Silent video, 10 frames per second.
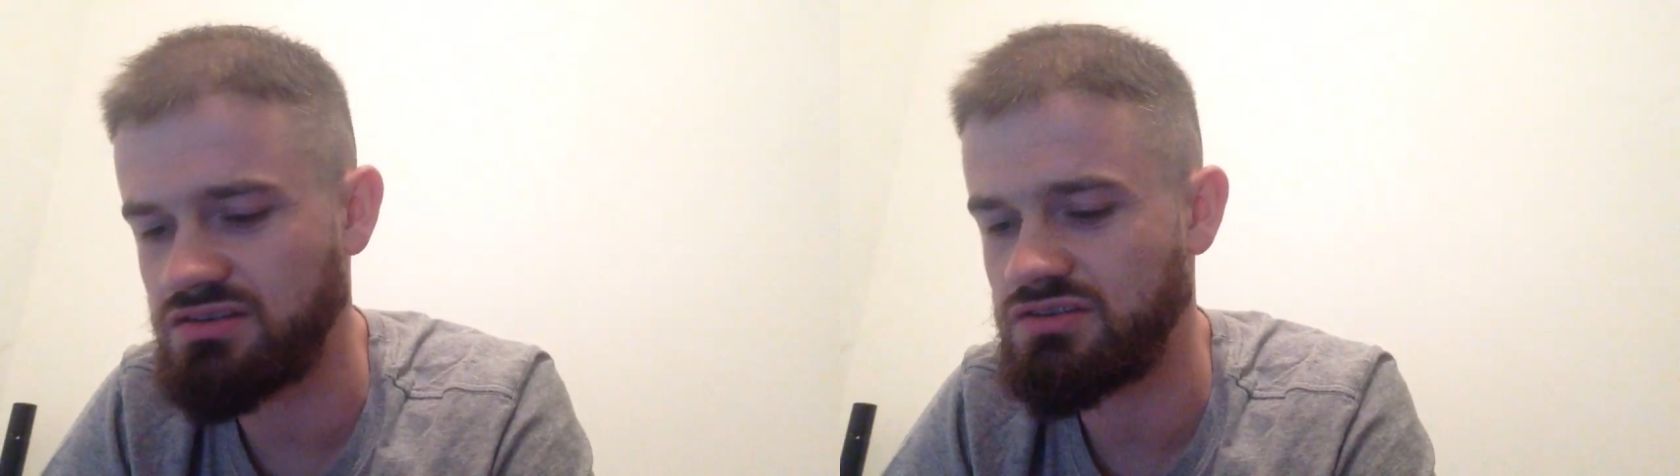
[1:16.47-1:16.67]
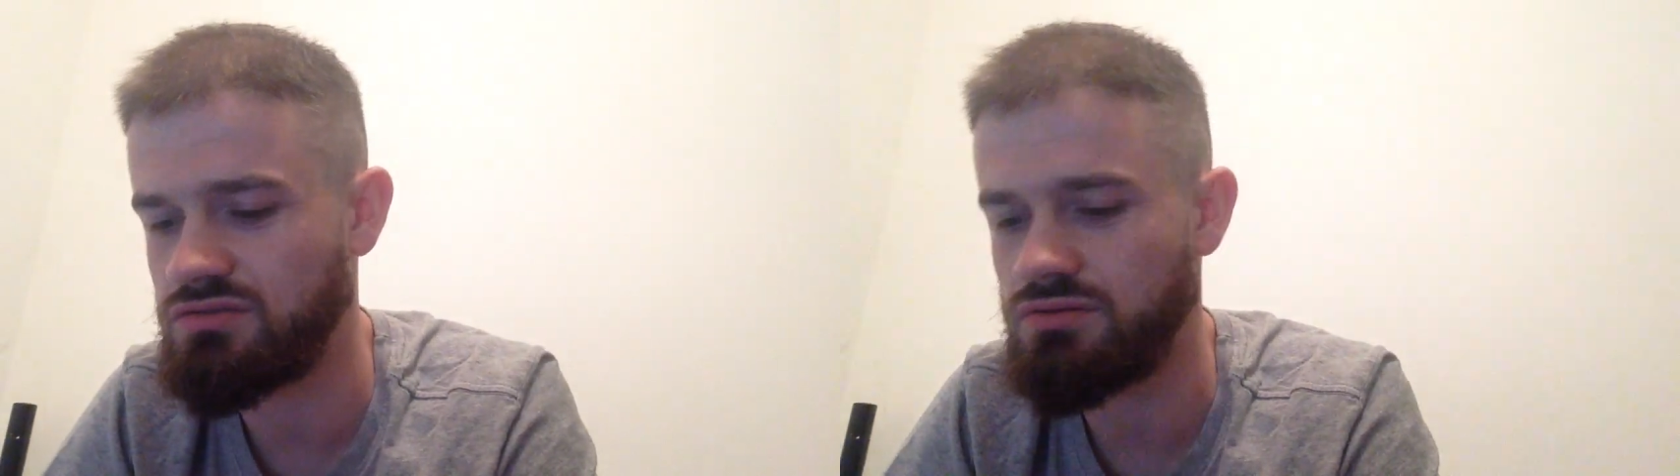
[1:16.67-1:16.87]

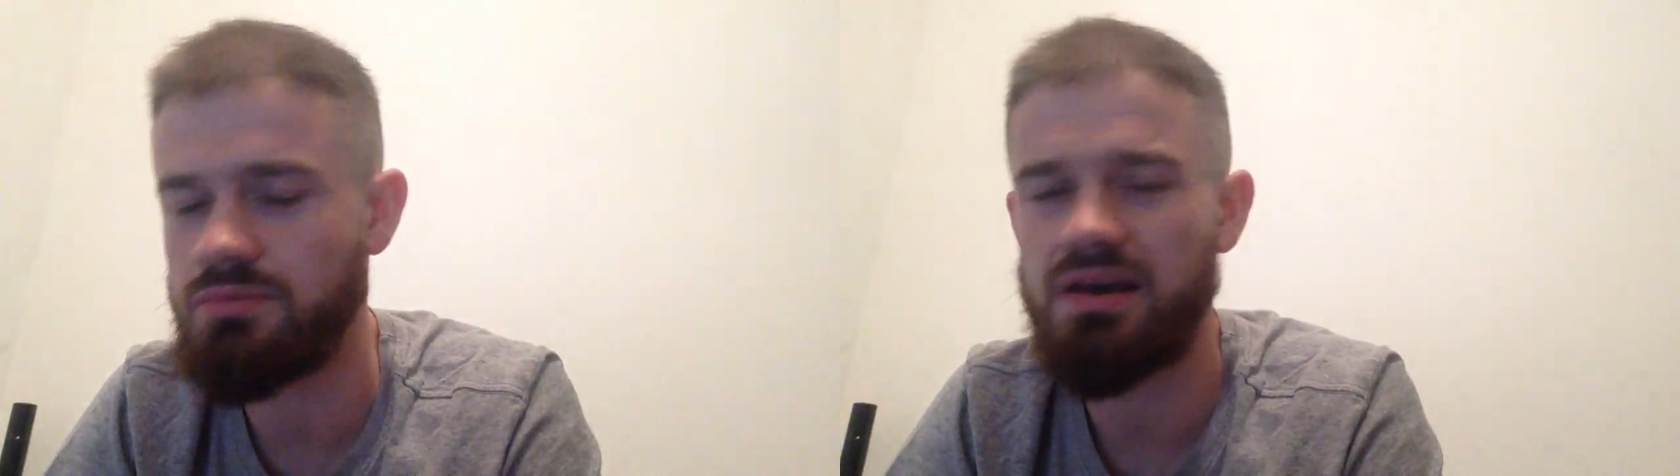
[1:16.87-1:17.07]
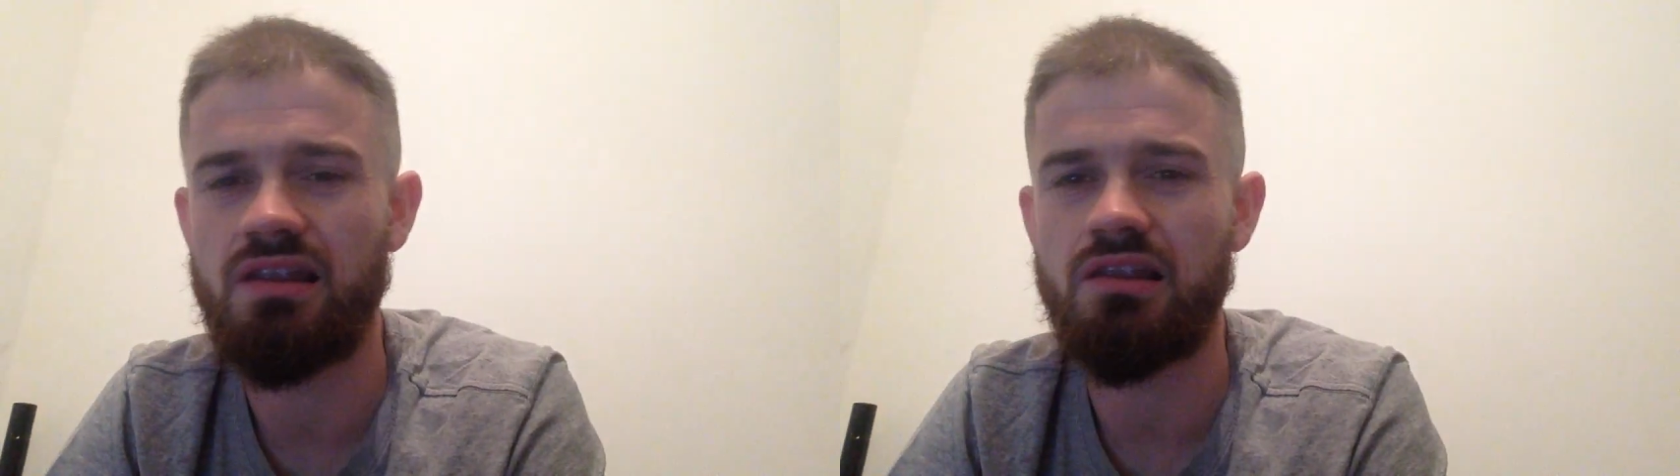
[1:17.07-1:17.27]
just talking
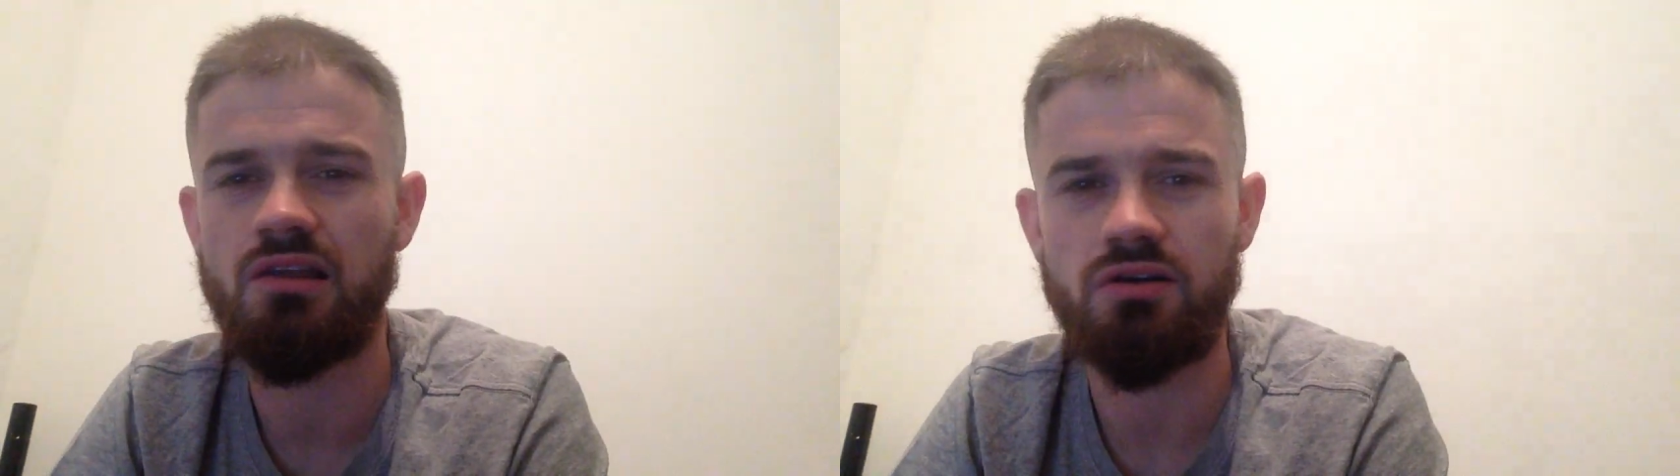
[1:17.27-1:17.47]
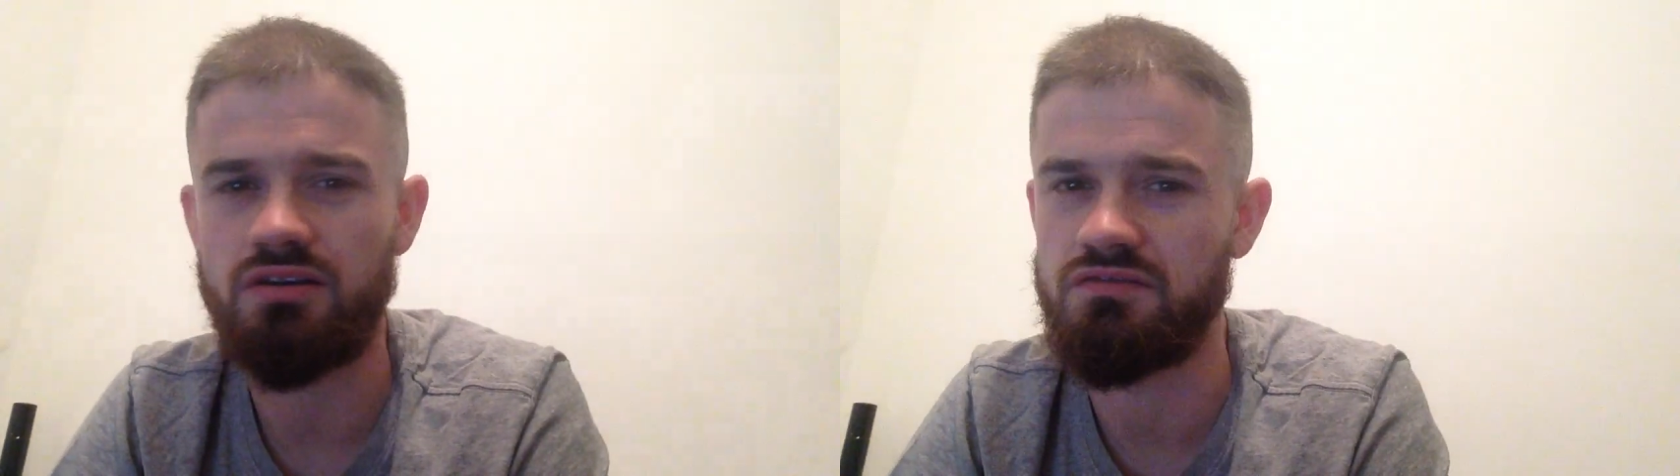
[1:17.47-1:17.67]
about
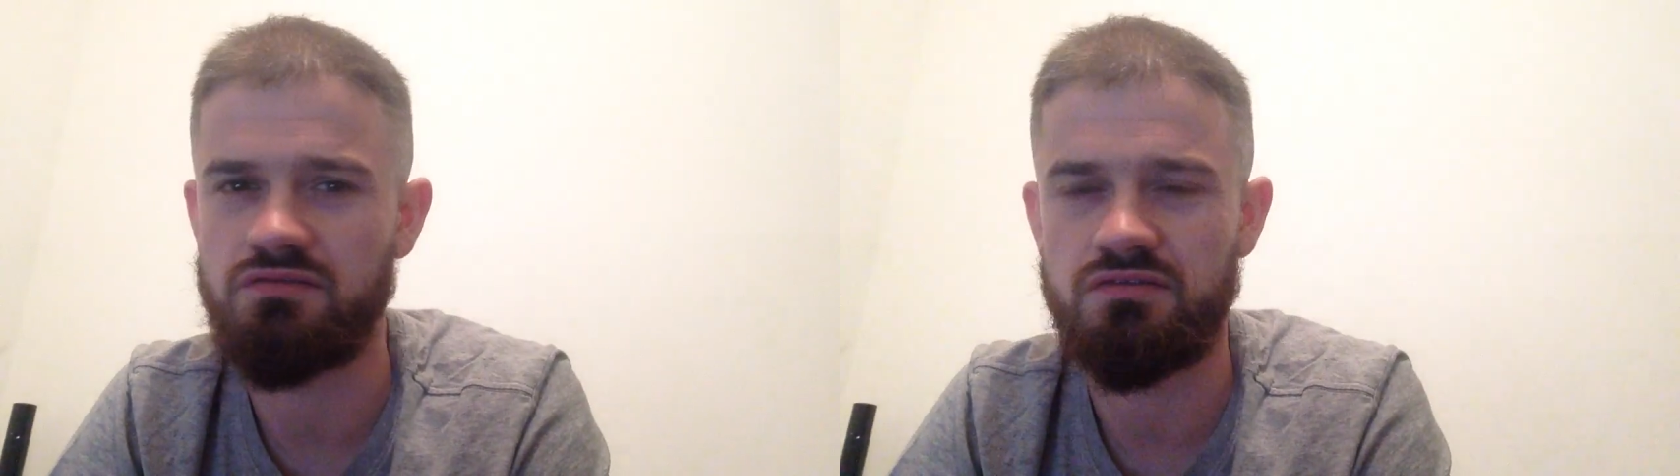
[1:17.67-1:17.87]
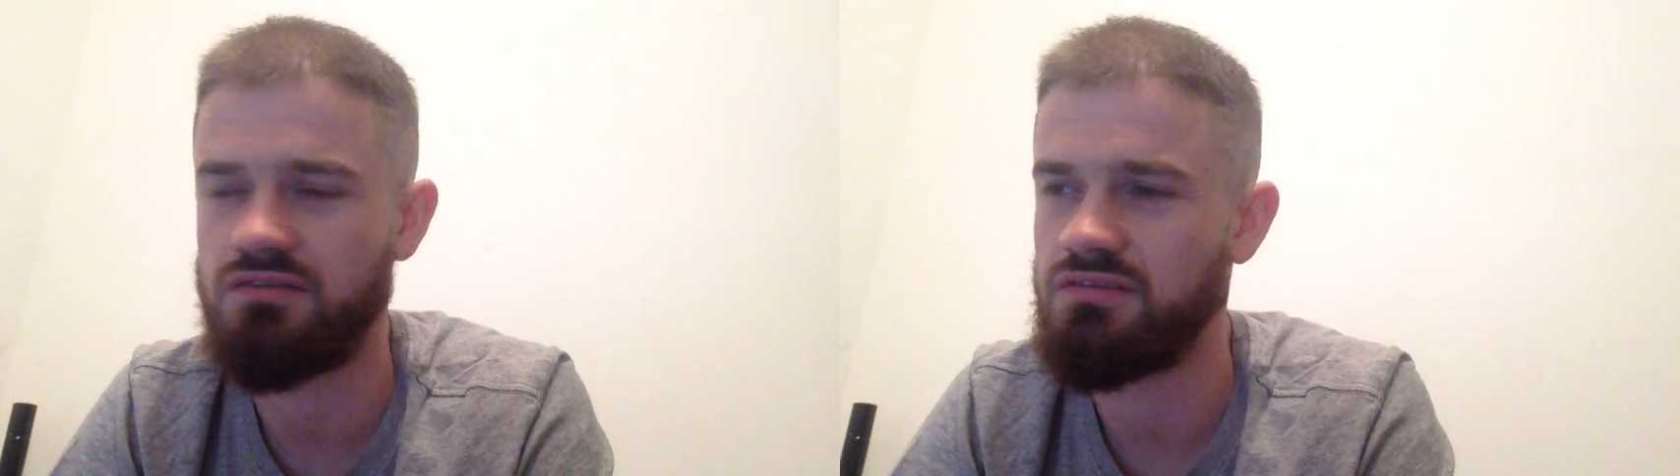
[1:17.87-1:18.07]

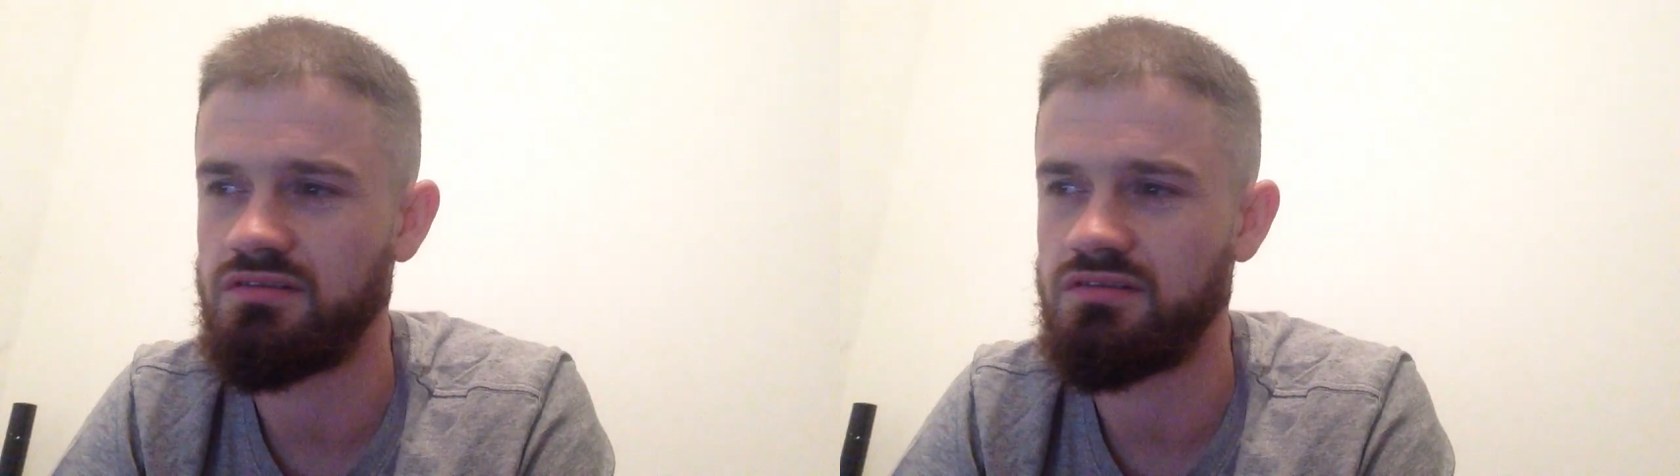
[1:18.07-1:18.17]
life.